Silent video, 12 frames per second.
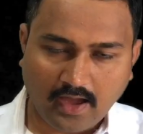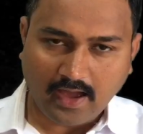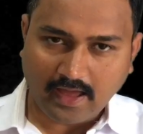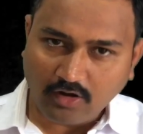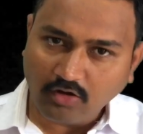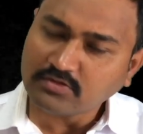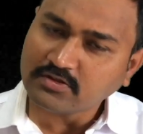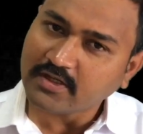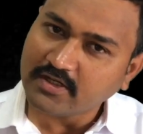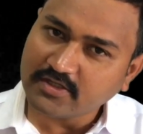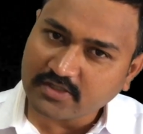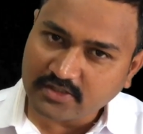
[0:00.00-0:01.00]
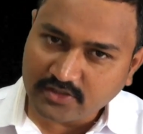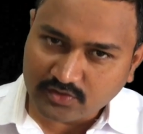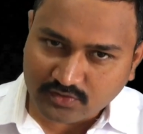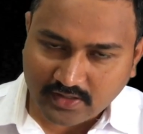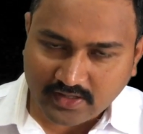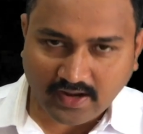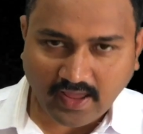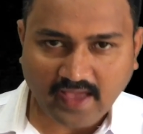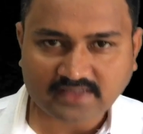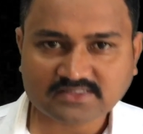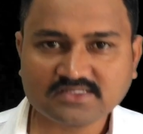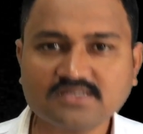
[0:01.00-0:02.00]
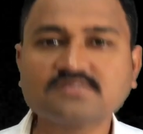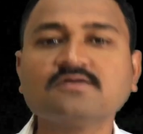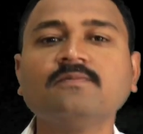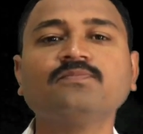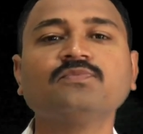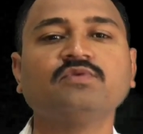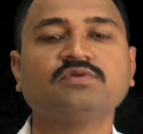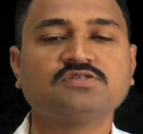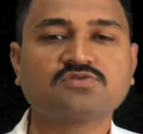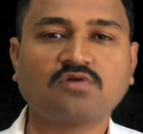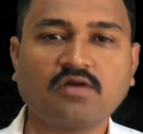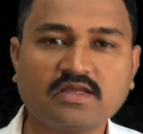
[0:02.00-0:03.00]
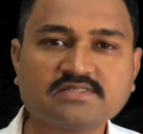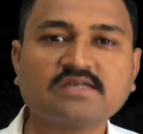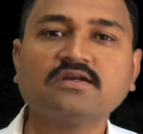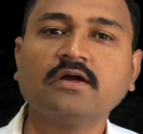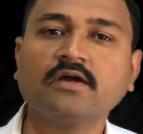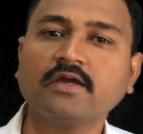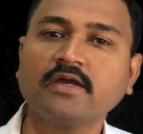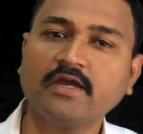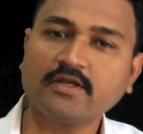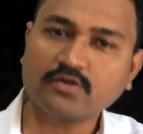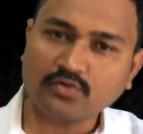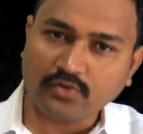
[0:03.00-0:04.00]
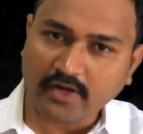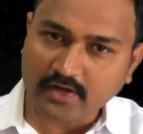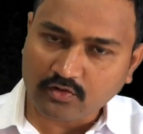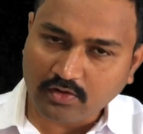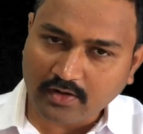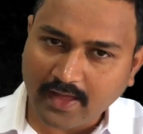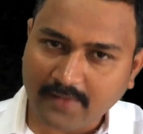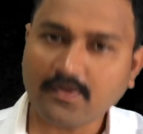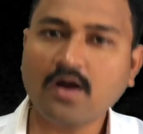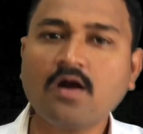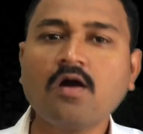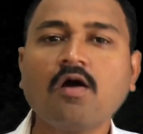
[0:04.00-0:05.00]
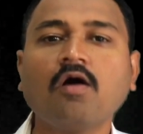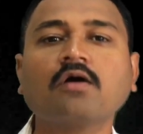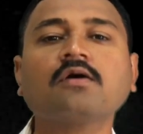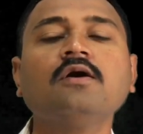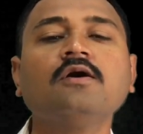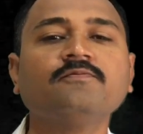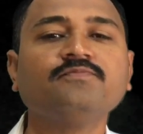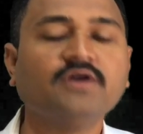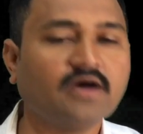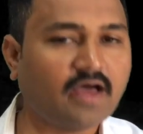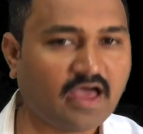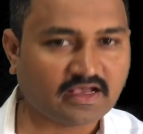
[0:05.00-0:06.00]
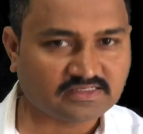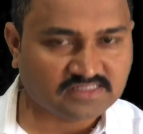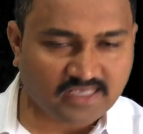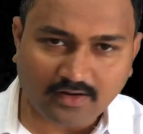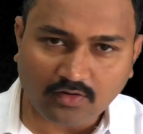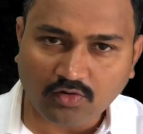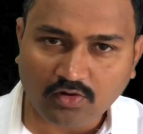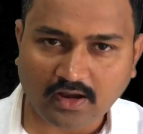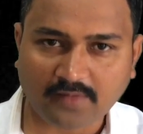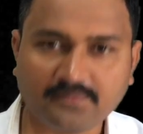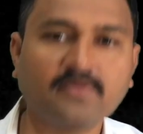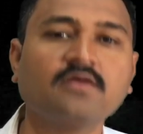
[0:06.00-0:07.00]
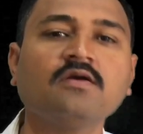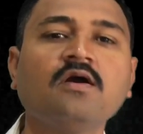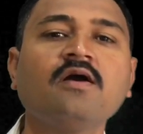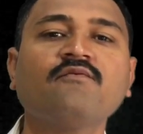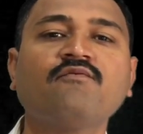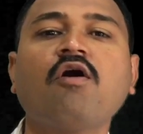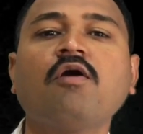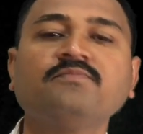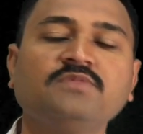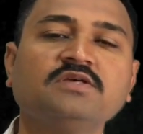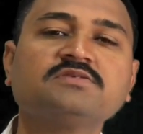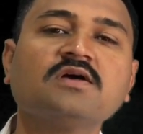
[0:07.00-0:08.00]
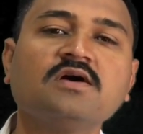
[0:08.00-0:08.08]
along the internuclear axis, which is called as an head-to-head overlap or the axial overlapping, form this